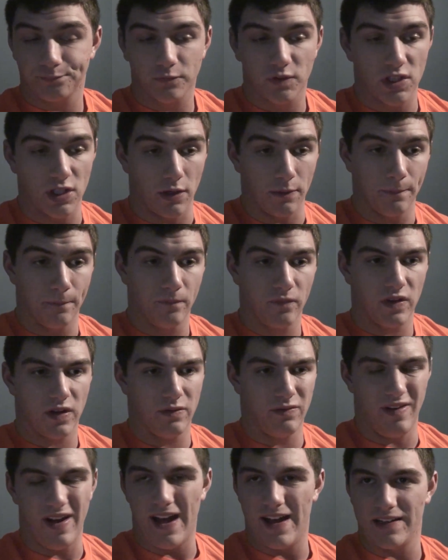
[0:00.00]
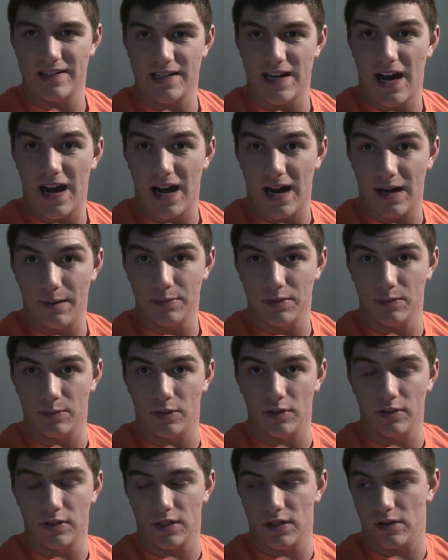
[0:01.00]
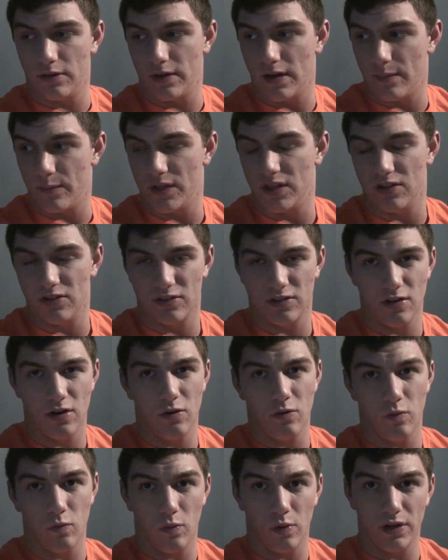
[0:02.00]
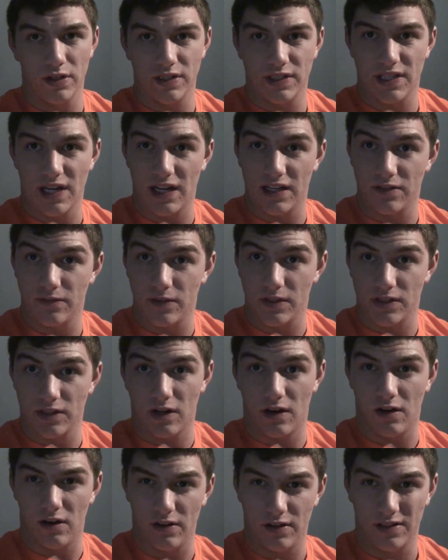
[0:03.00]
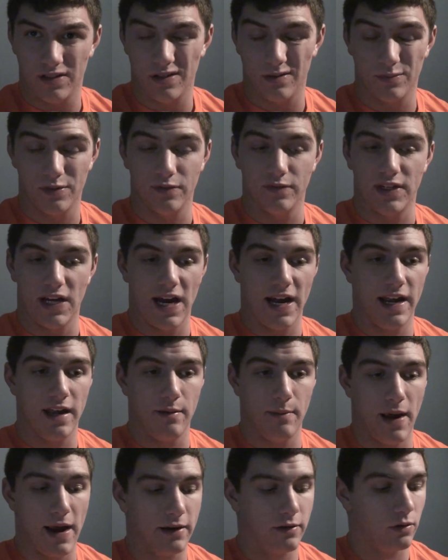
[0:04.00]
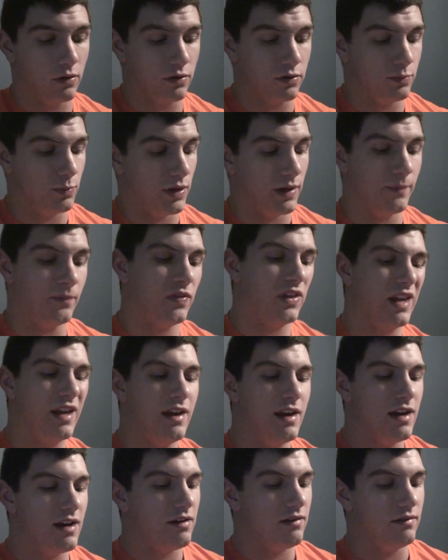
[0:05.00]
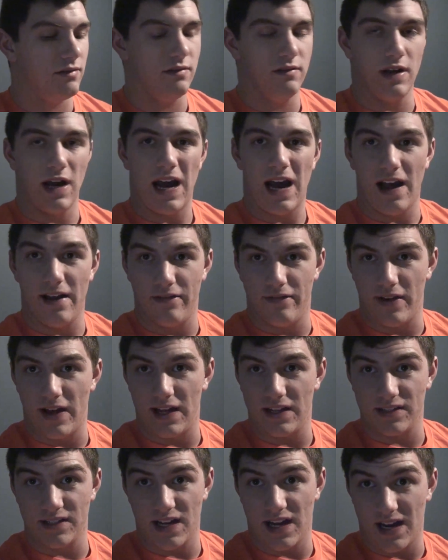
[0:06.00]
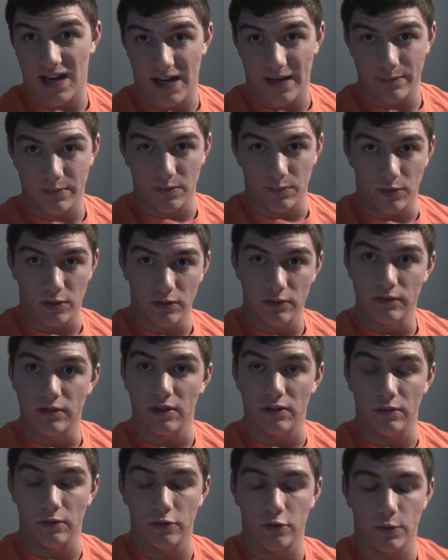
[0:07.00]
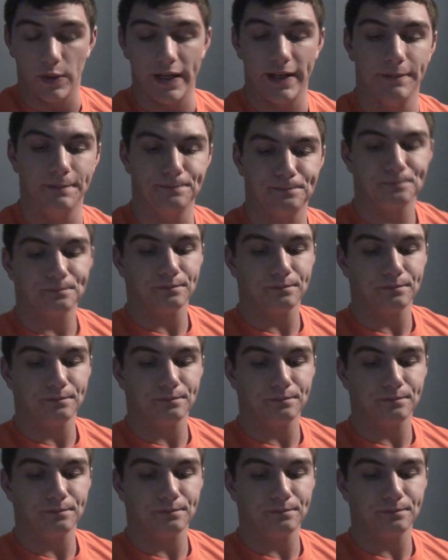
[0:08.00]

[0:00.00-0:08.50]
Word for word: So fat is not optimal. You know what I mean? There's no one size fits all in terms of diet and macros, but high fat is not optimal to lose weight.